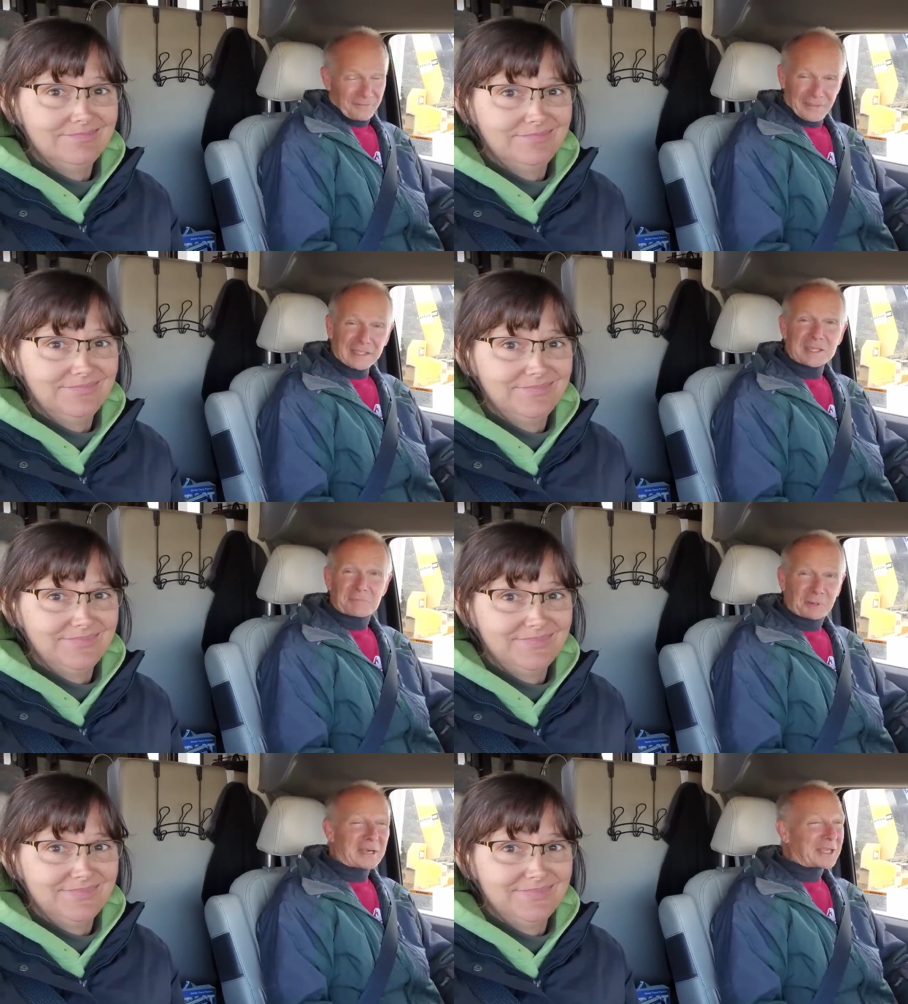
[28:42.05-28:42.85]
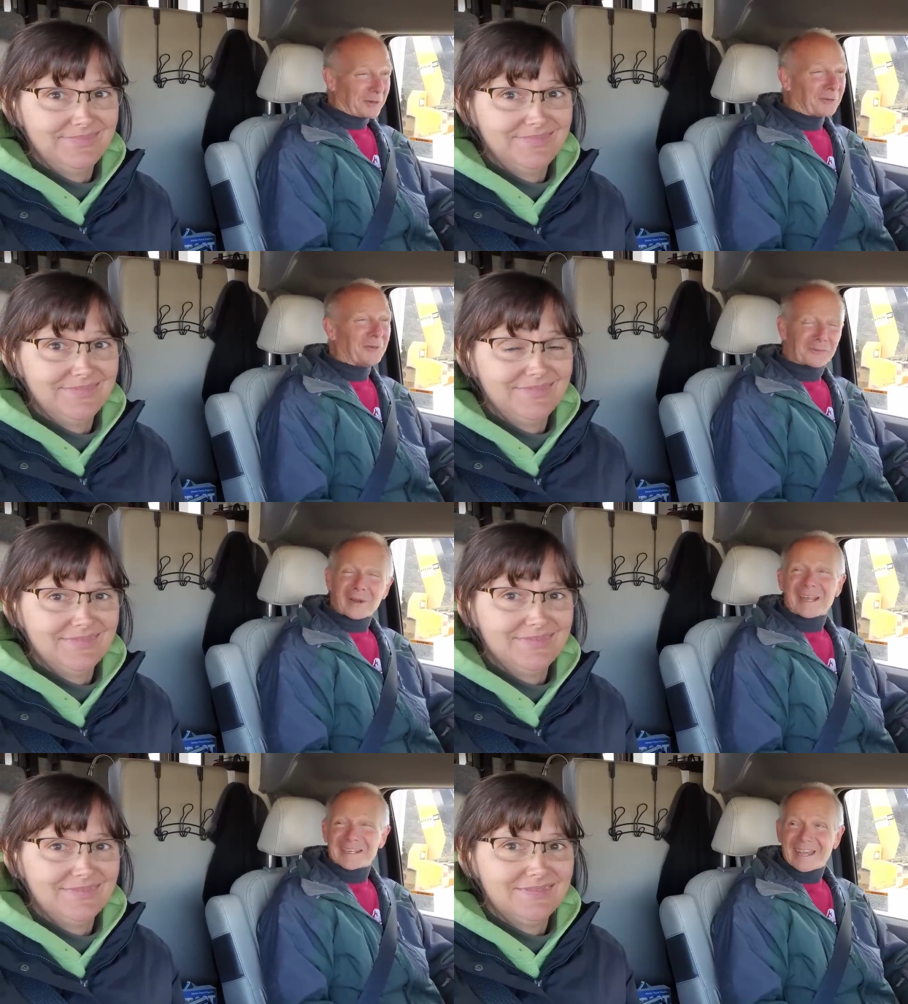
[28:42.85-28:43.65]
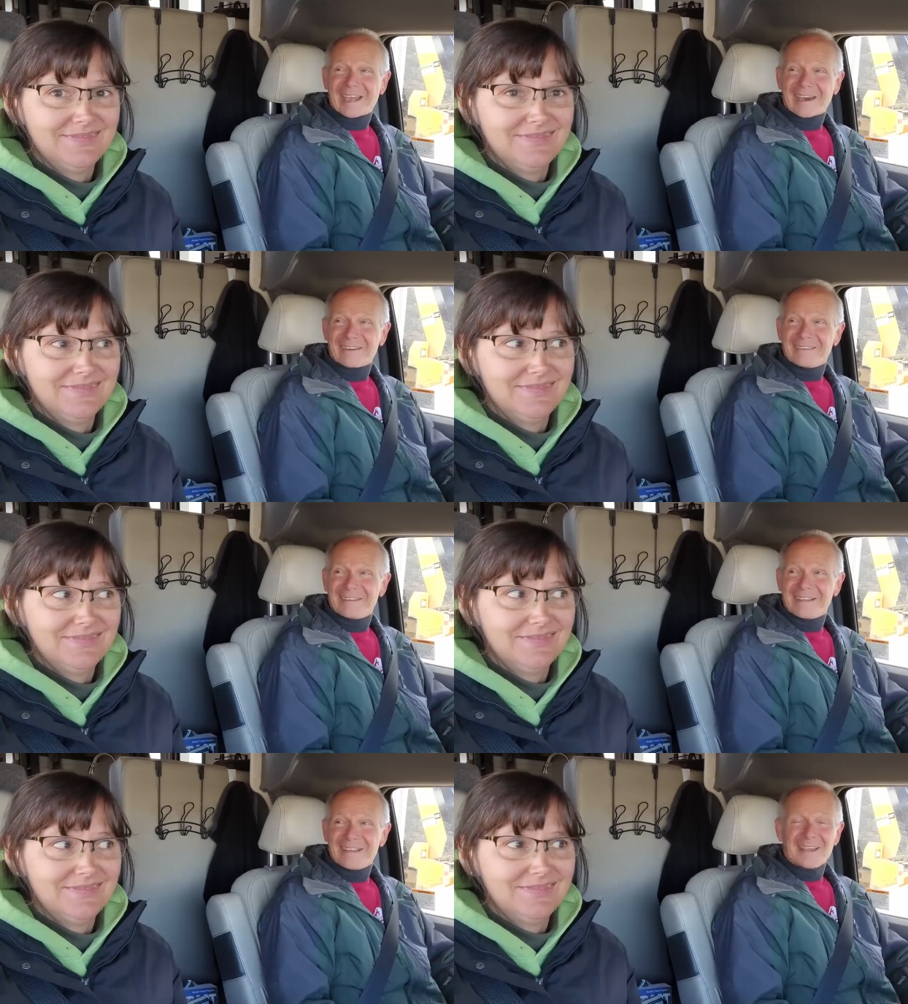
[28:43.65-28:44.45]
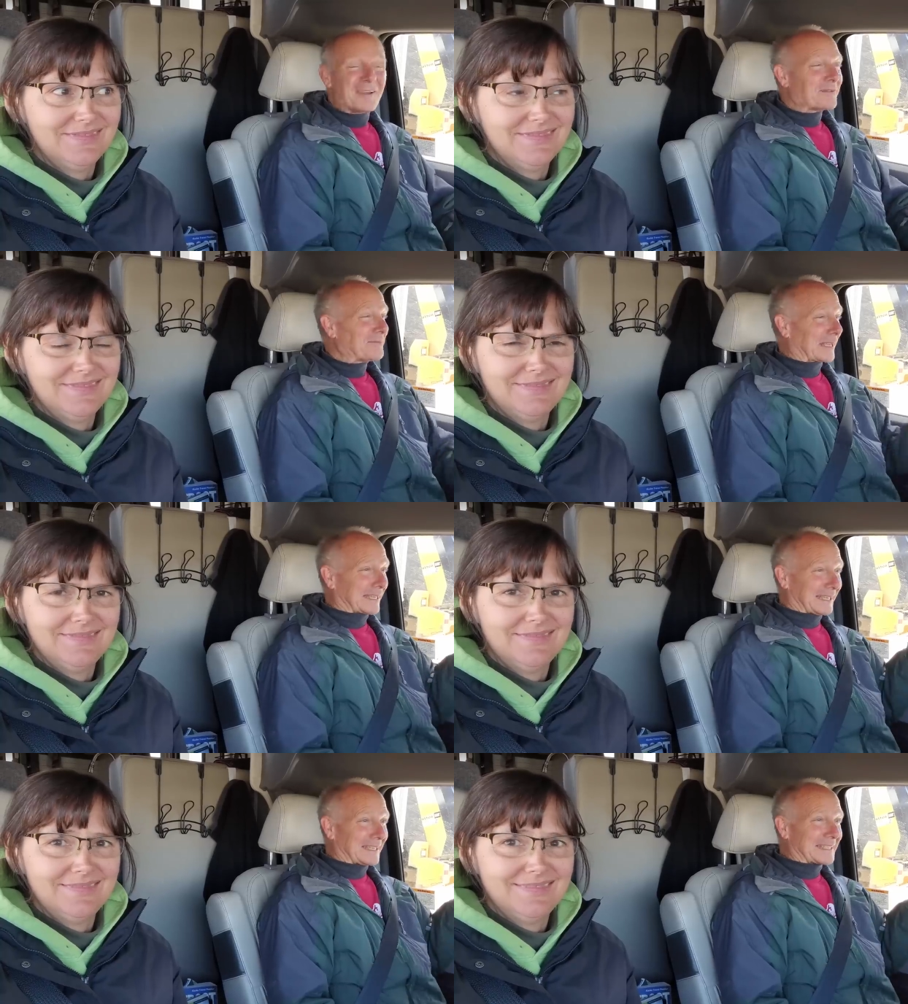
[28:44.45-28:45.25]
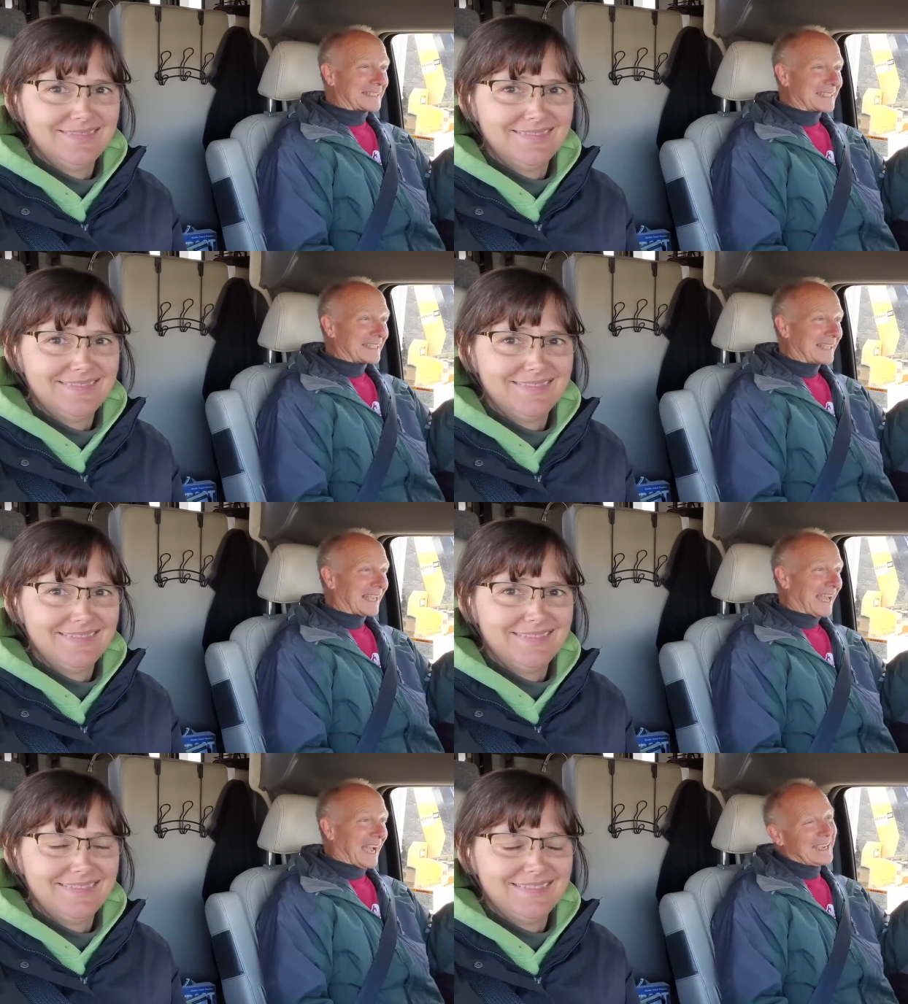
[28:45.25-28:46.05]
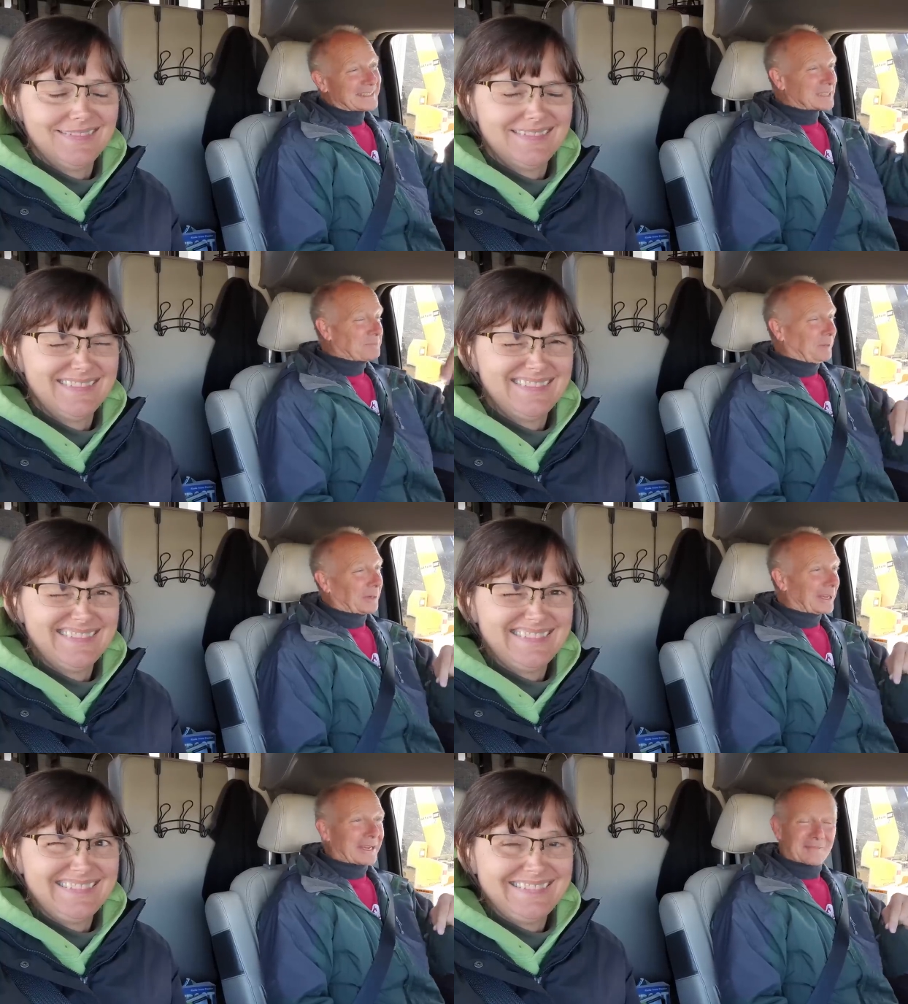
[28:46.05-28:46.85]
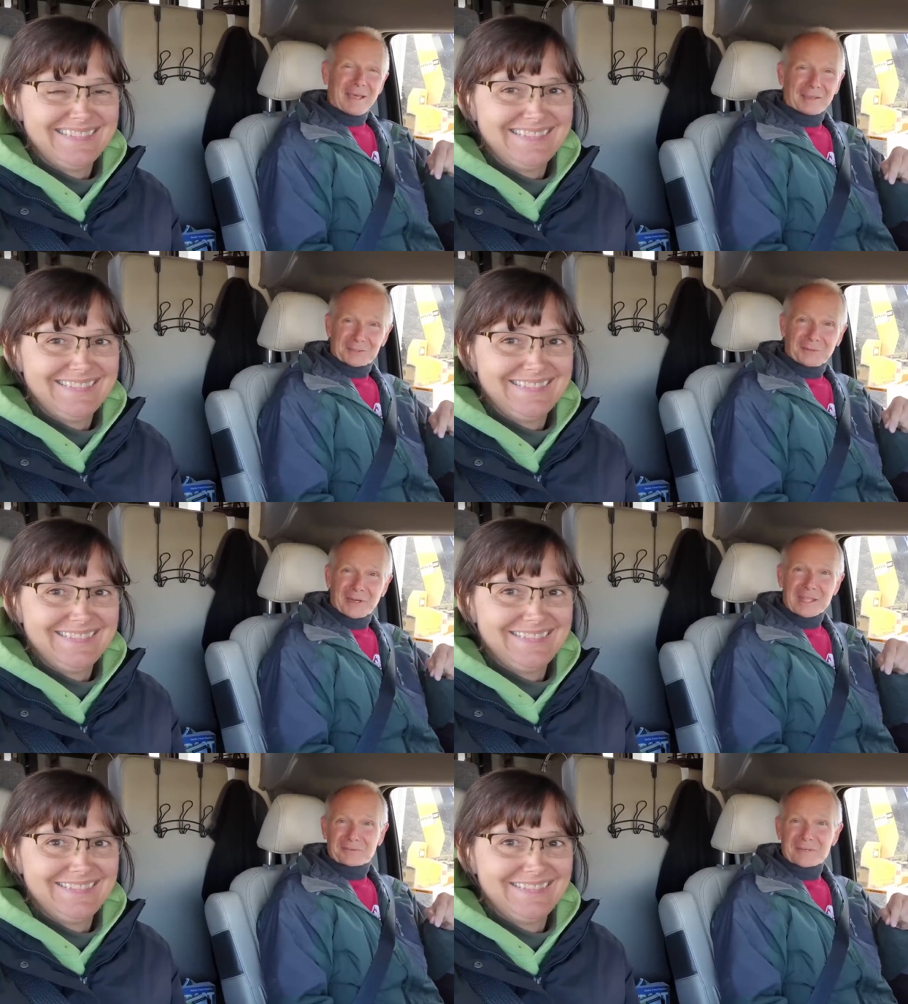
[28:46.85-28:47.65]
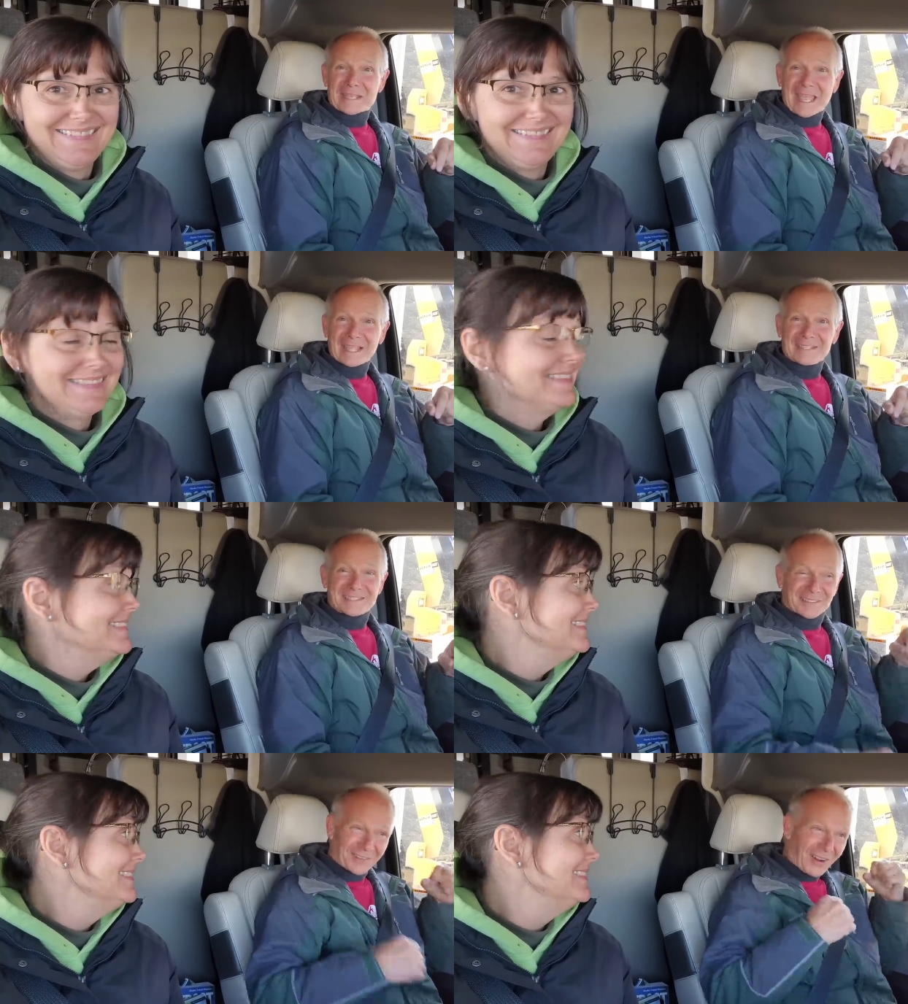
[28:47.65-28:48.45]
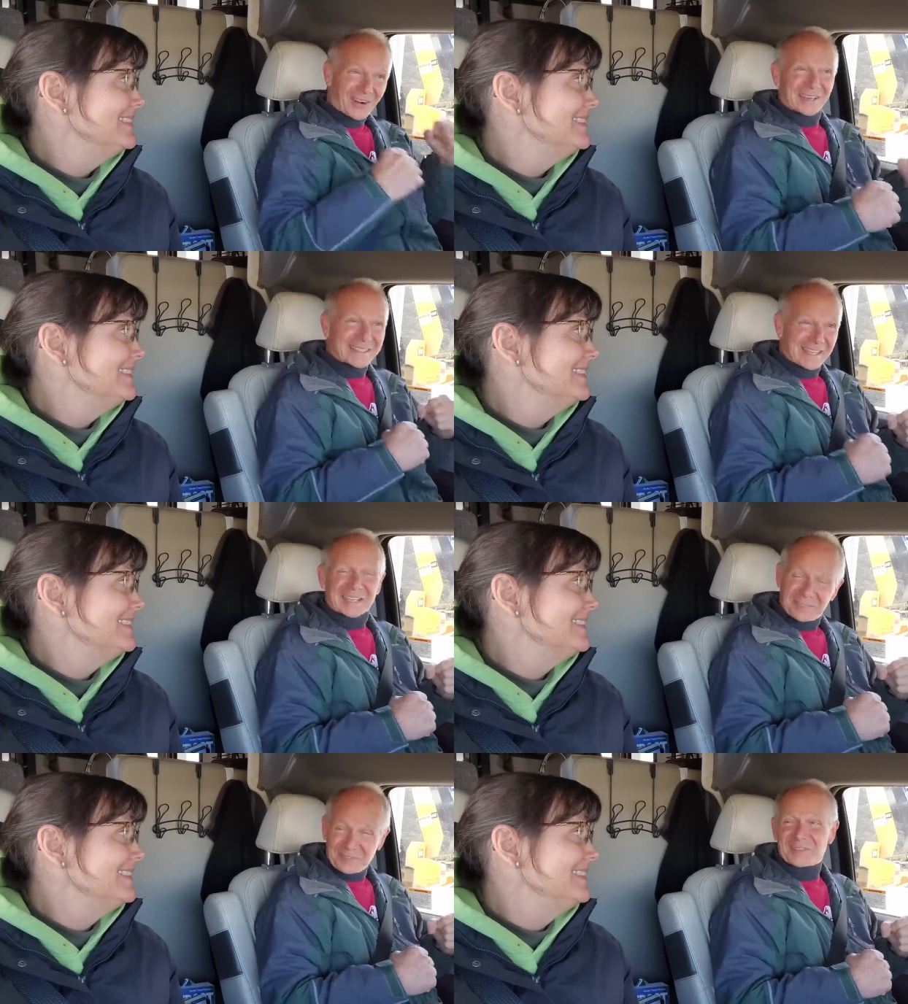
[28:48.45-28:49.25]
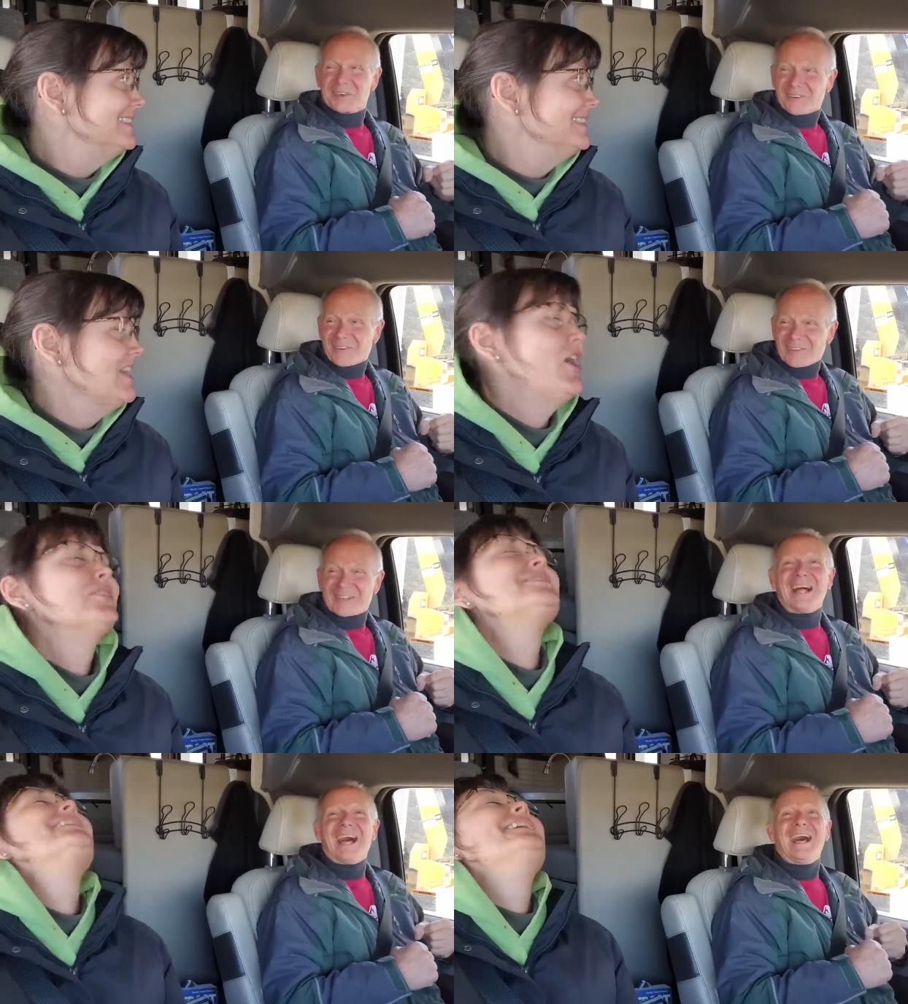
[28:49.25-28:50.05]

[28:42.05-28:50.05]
Speaker 1: I'm feeling pretty cool right now because I just put in about 23 gallons of Arctic fuel.